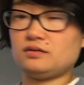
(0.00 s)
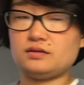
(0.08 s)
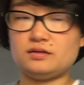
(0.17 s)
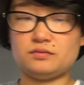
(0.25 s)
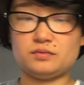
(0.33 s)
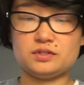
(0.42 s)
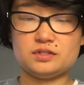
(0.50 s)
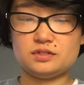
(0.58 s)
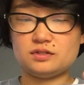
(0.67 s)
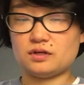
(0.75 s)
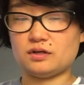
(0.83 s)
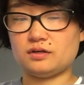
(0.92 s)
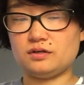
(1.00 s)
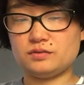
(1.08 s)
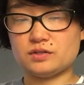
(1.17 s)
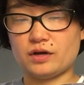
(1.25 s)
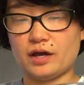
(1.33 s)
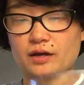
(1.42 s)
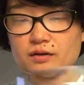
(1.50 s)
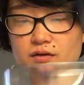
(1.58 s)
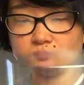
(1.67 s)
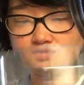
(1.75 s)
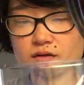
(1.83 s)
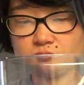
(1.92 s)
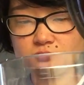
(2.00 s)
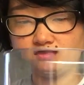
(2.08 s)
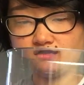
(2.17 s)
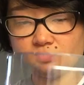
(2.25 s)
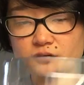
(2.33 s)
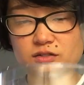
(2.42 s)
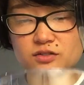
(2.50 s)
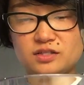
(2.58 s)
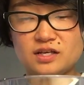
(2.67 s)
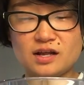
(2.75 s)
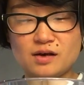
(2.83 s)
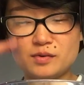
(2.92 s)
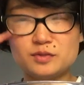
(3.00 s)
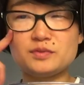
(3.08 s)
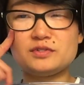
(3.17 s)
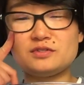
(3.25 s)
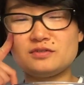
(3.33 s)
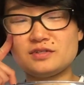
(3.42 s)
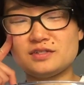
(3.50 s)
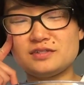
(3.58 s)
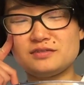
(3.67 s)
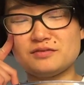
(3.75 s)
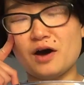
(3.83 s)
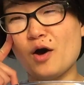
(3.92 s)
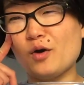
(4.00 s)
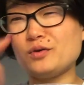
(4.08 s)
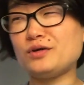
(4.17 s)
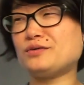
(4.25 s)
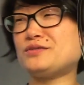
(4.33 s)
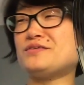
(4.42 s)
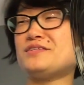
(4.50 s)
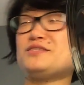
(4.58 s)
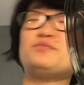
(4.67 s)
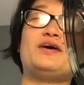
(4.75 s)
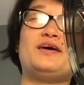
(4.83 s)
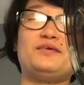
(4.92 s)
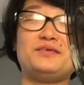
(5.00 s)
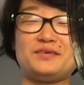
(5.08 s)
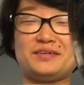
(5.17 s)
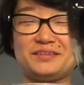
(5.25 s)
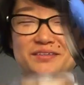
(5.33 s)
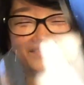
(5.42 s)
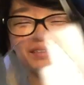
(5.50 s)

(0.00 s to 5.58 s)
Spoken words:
It was okay. Actually, is that how I'm supposed to do this? No, you don't do it this way. Hold on.